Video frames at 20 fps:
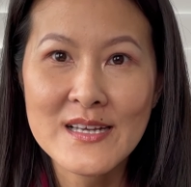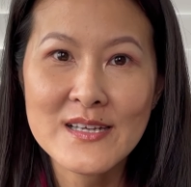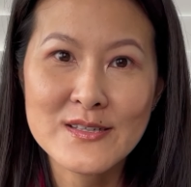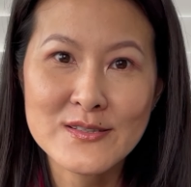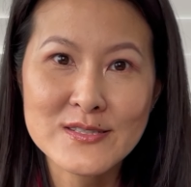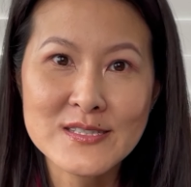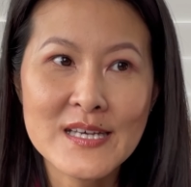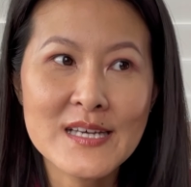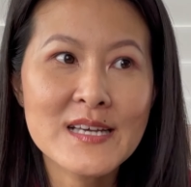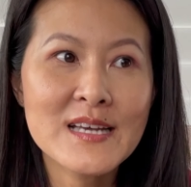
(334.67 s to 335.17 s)
You're
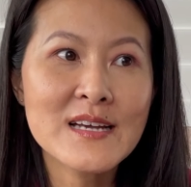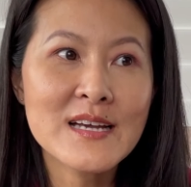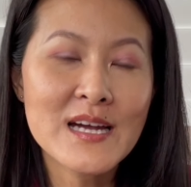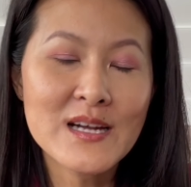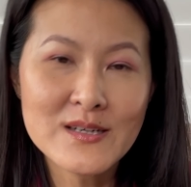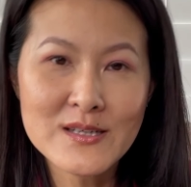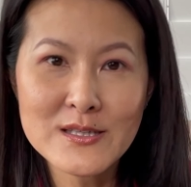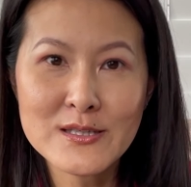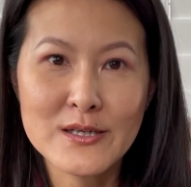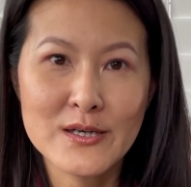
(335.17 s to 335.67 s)
taking
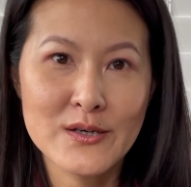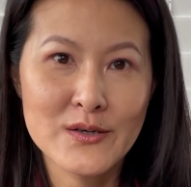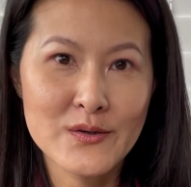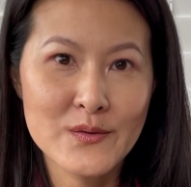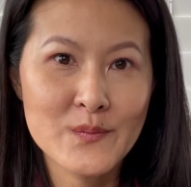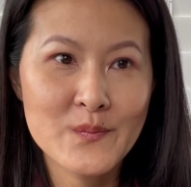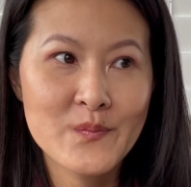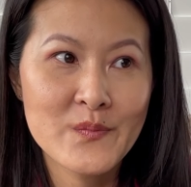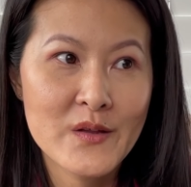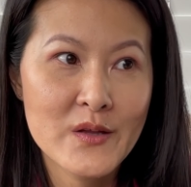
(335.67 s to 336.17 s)
out a
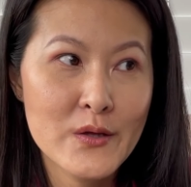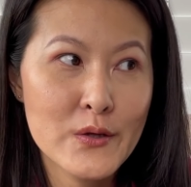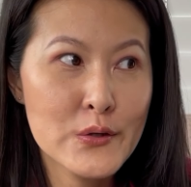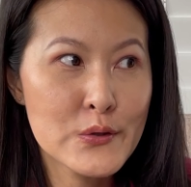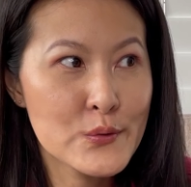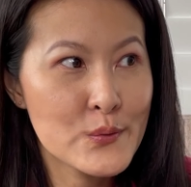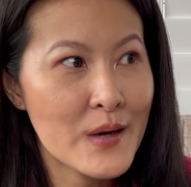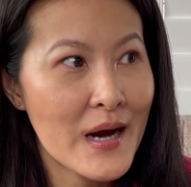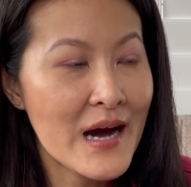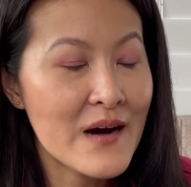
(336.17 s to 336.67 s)
loan,
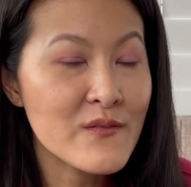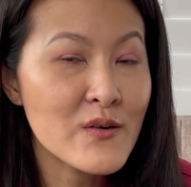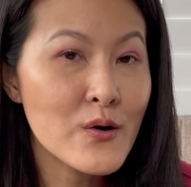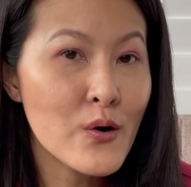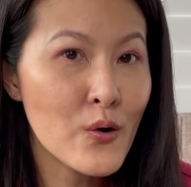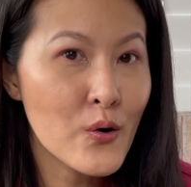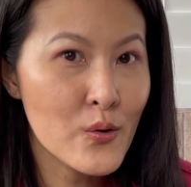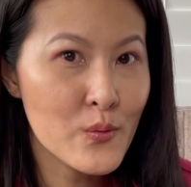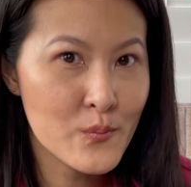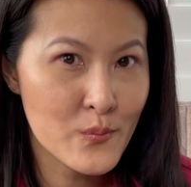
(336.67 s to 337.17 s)
you have a
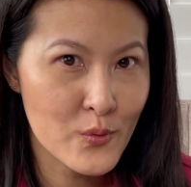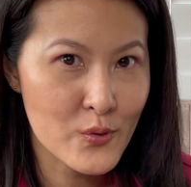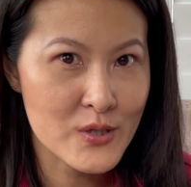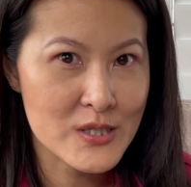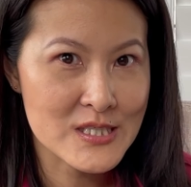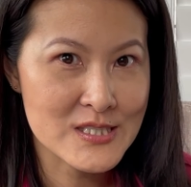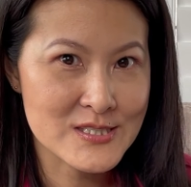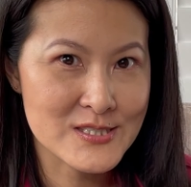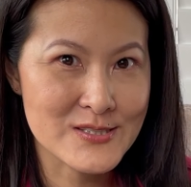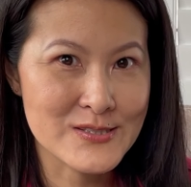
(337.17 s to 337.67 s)
home
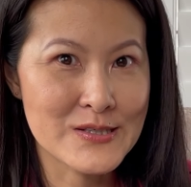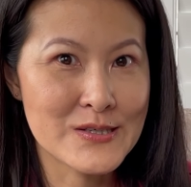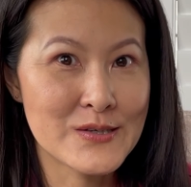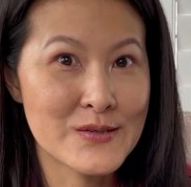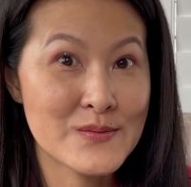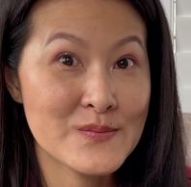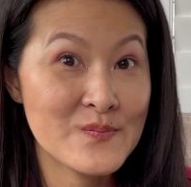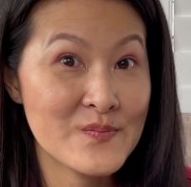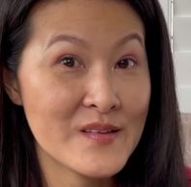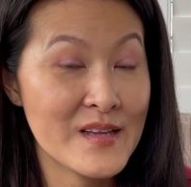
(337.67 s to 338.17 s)
mortgage
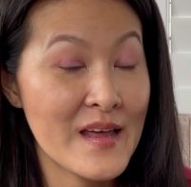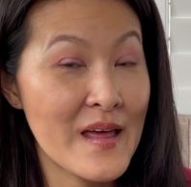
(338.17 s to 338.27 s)
loan,